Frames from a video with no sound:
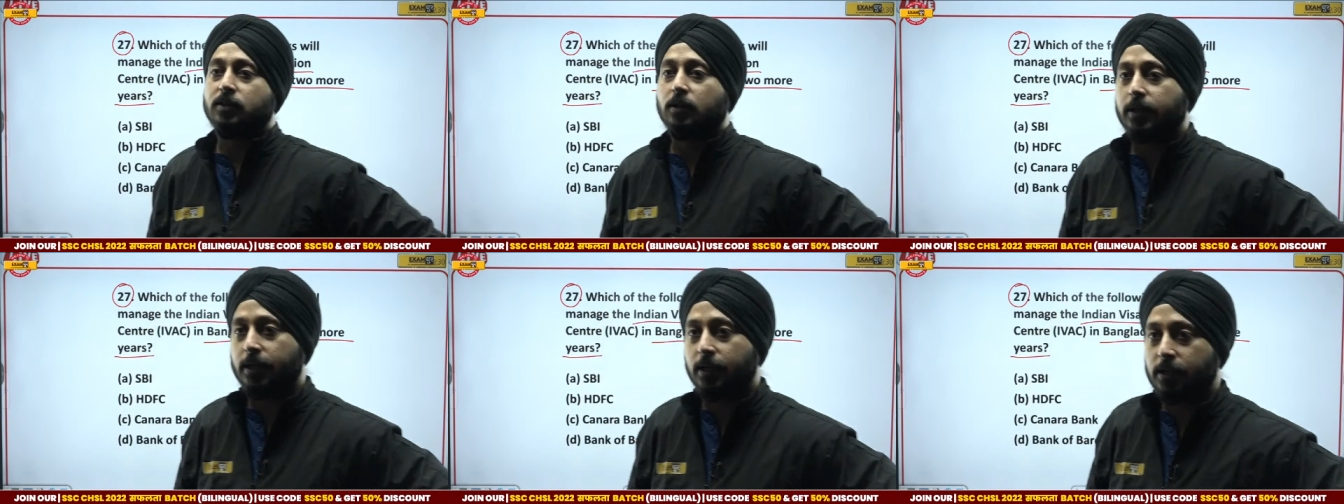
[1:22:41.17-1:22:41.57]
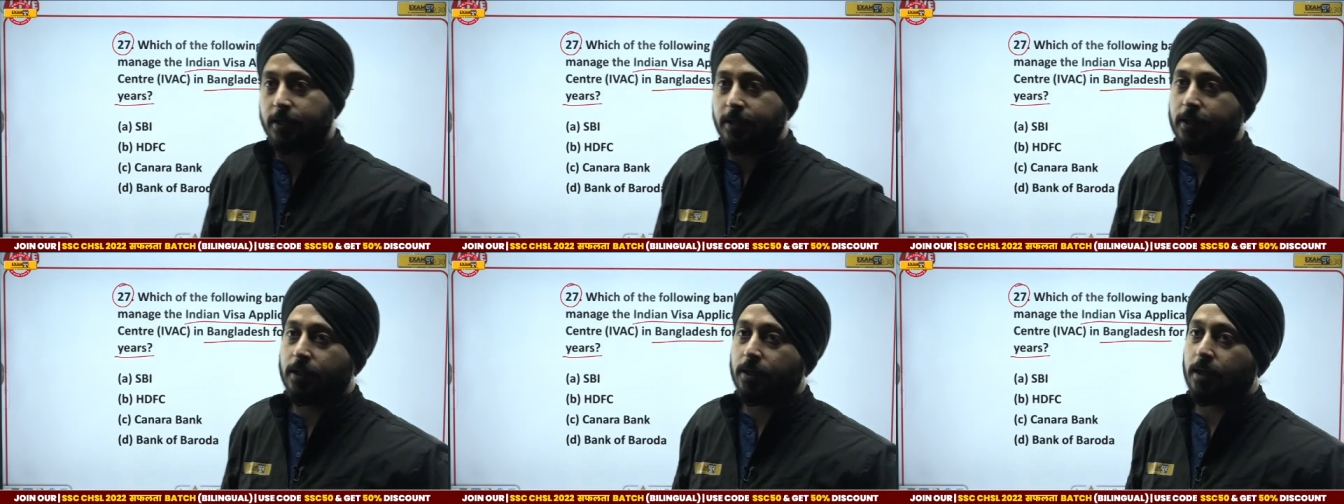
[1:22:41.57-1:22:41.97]
Okay,
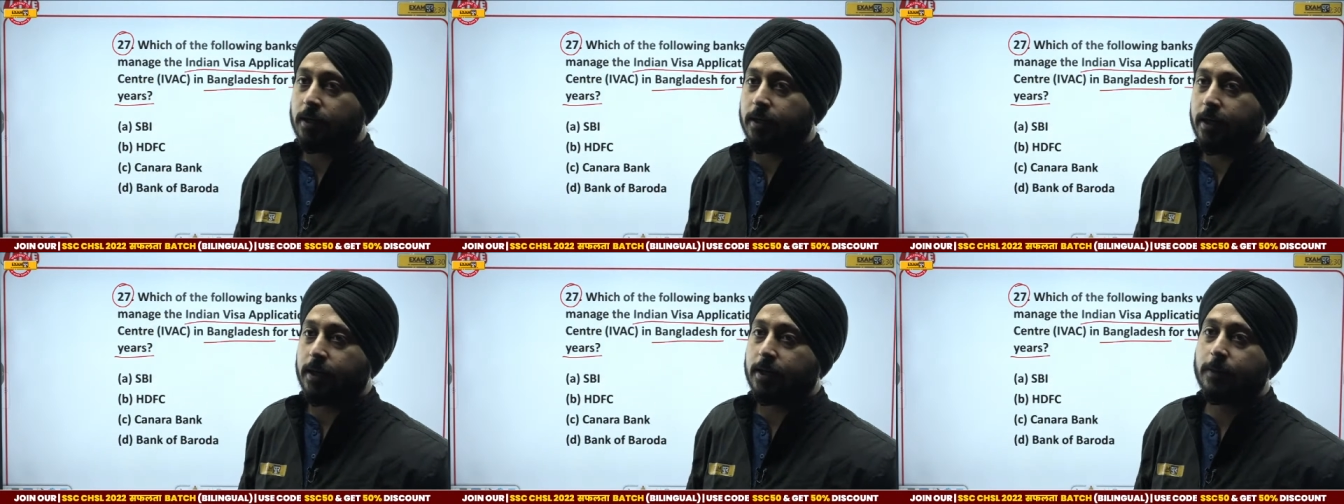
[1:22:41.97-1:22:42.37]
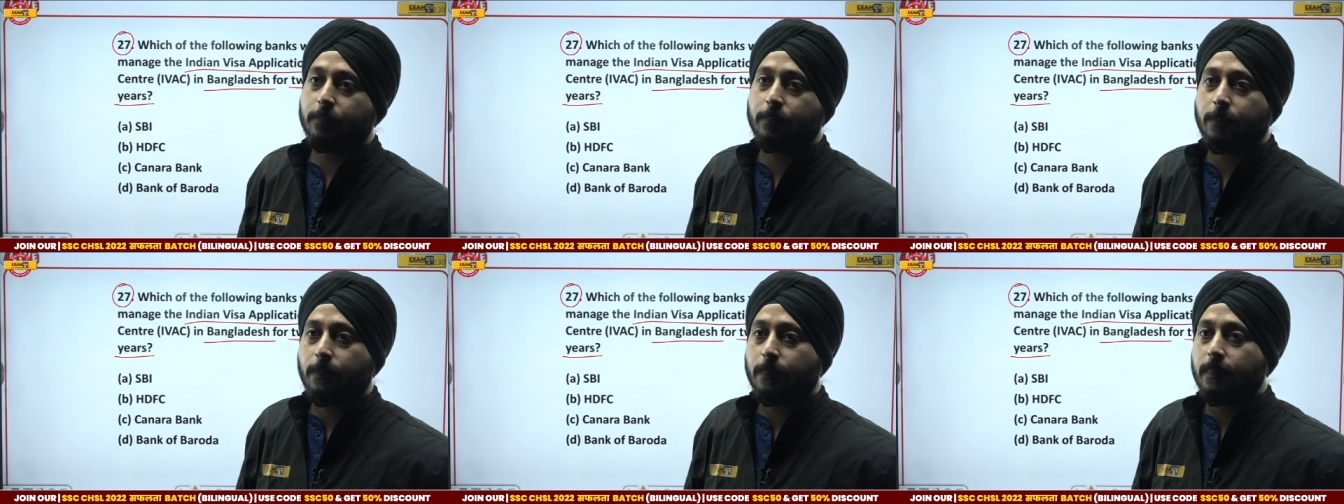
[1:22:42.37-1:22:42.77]
uh, correct.
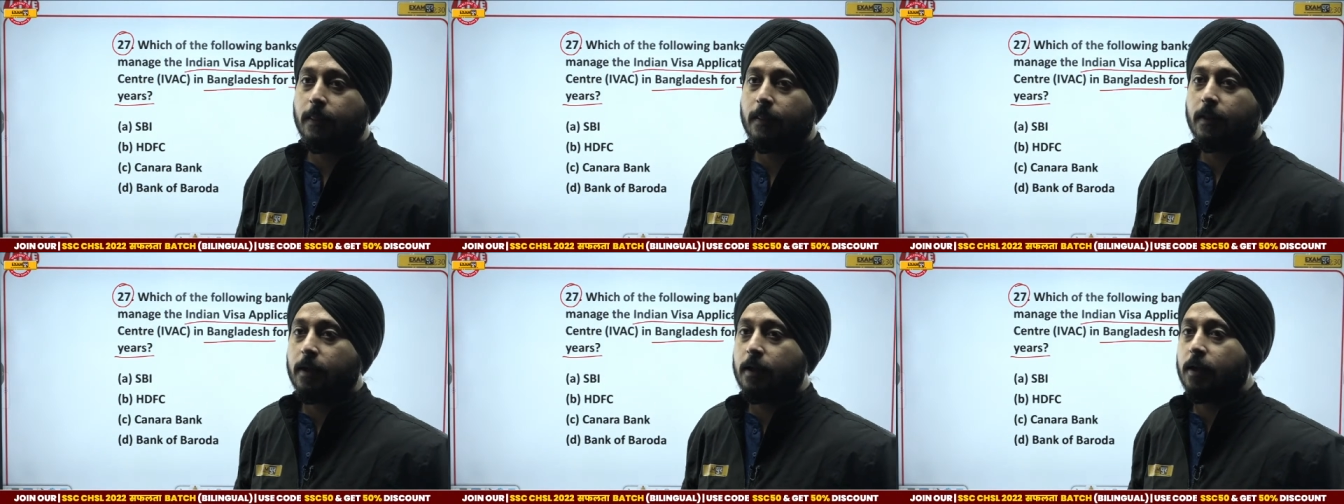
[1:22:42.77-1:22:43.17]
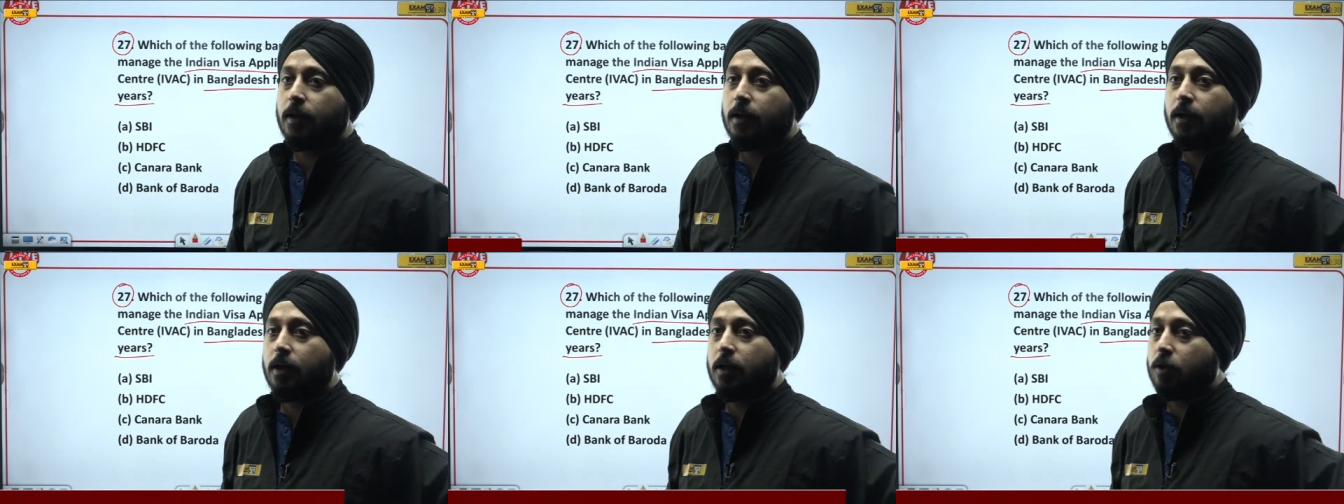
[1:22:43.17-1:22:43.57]

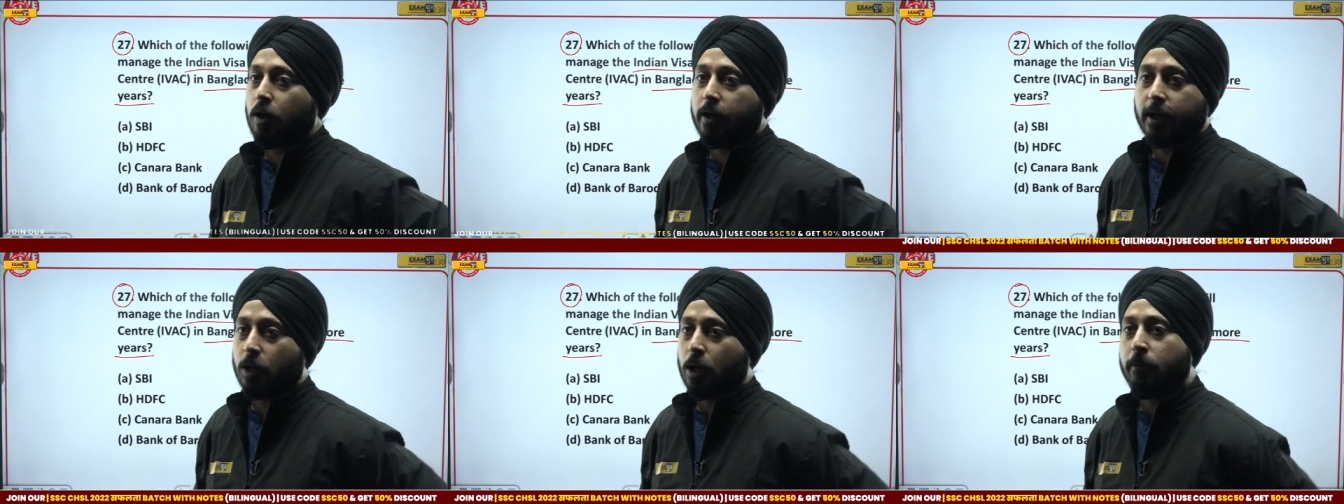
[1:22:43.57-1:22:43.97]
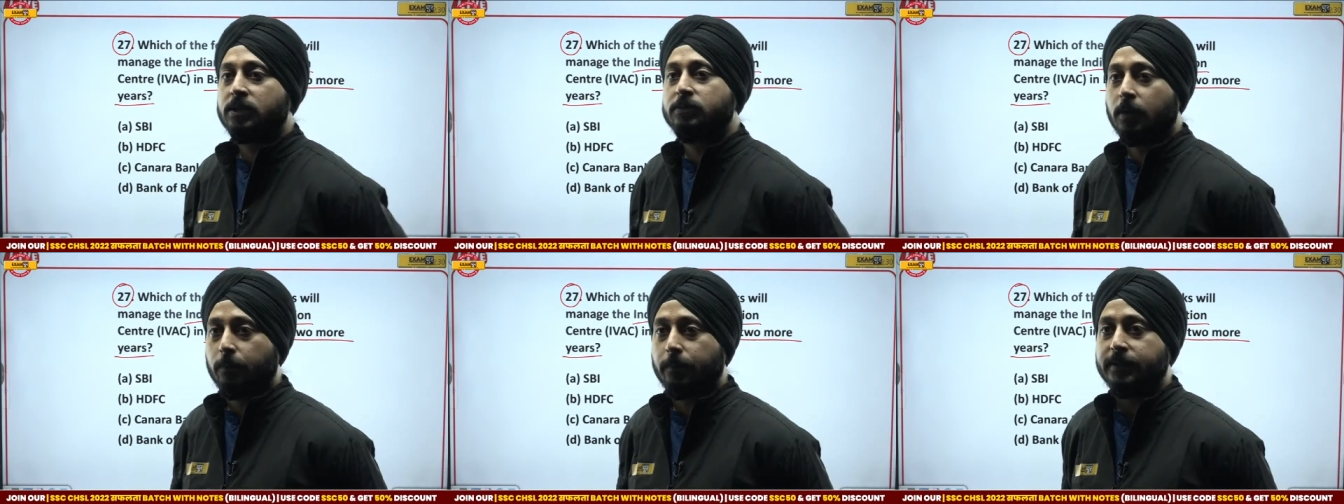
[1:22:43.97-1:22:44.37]
Not economics
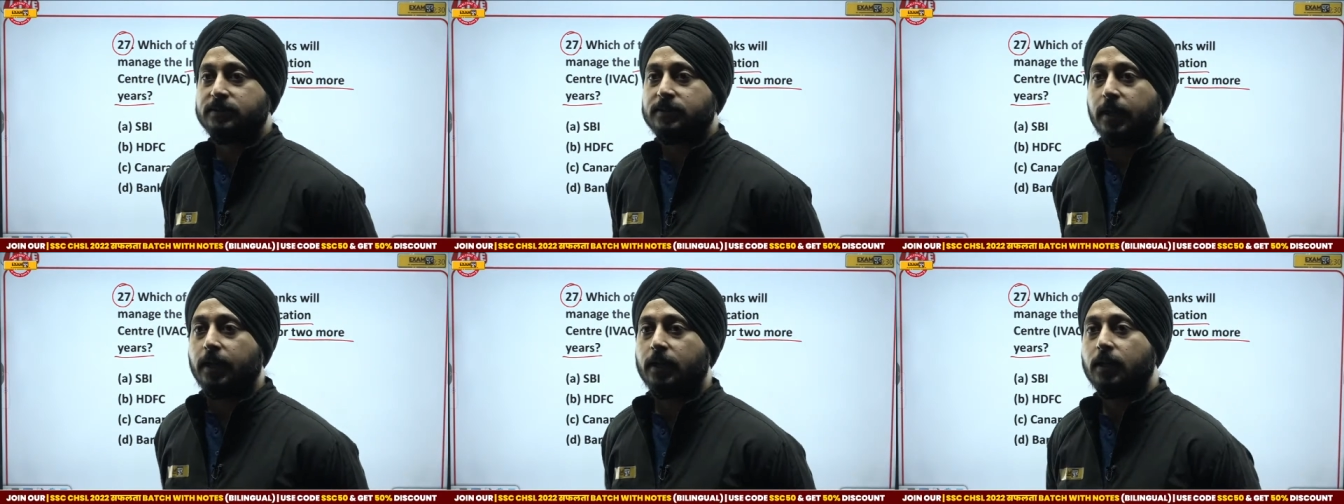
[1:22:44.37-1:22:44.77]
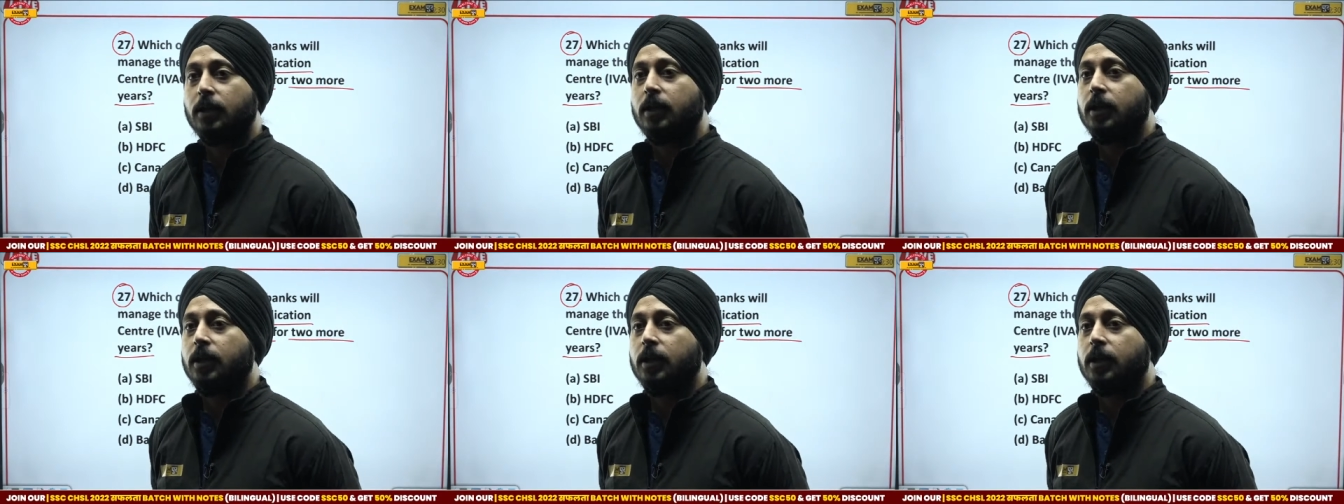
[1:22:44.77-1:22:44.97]
but peace. Correct.